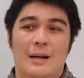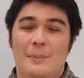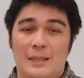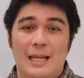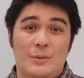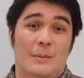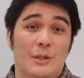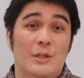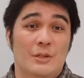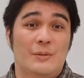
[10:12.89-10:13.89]
Uh, but that's what I'm
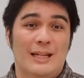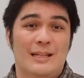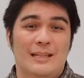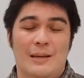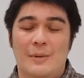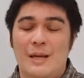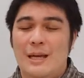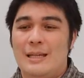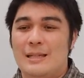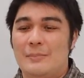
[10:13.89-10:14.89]
going to do next time
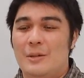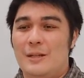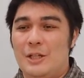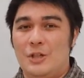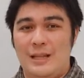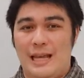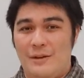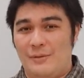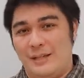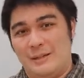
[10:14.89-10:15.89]
is I'm going to make sure to
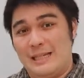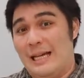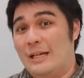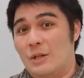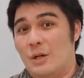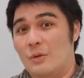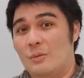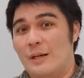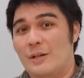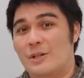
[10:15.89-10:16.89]
have like a diet
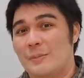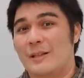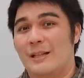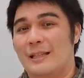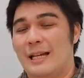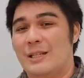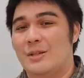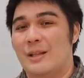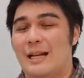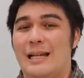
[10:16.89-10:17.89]
coke ready or something like that
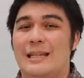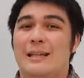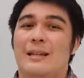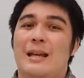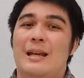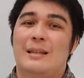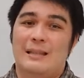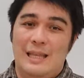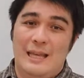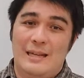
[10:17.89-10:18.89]
so that I can
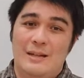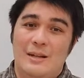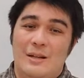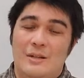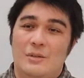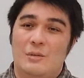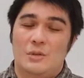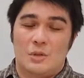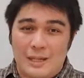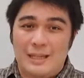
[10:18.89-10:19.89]
then
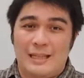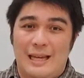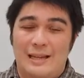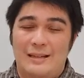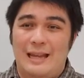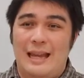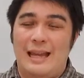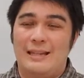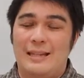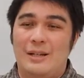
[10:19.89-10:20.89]
drink that
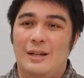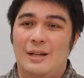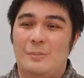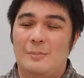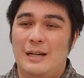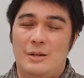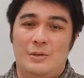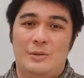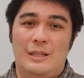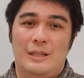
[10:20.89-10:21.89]
and it'll help
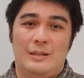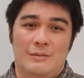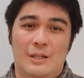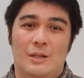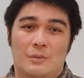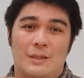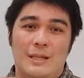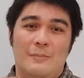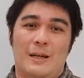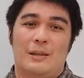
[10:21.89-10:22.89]
not only, you know,
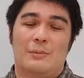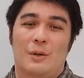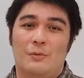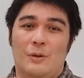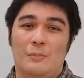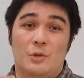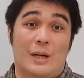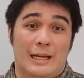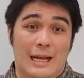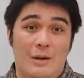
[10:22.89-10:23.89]
keep my throat from
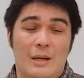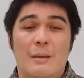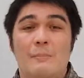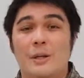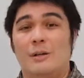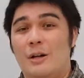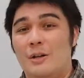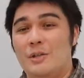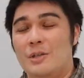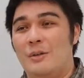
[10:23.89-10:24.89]
drying out, but it'll
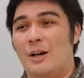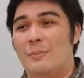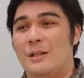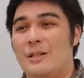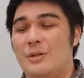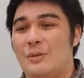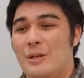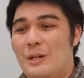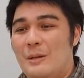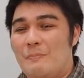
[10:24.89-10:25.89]
also help me
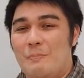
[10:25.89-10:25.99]
to